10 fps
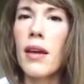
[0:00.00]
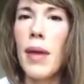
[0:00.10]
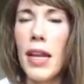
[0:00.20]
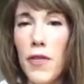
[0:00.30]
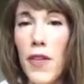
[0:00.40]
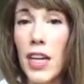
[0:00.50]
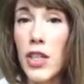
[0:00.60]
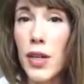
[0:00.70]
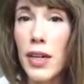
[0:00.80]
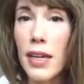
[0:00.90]

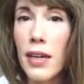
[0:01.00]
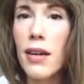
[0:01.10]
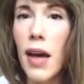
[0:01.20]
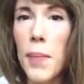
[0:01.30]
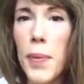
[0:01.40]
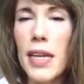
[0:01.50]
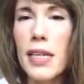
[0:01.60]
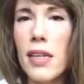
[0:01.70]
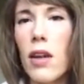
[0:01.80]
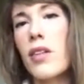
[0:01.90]
manufacturing
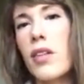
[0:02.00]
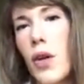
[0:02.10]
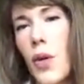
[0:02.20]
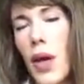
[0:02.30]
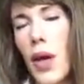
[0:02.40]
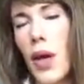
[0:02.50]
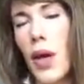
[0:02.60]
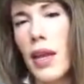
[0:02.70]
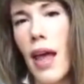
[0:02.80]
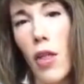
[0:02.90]
companies and also
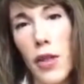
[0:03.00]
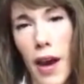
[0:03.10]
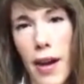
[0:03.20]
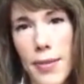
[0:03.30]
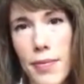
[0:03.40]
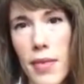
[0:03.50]
in healthcare.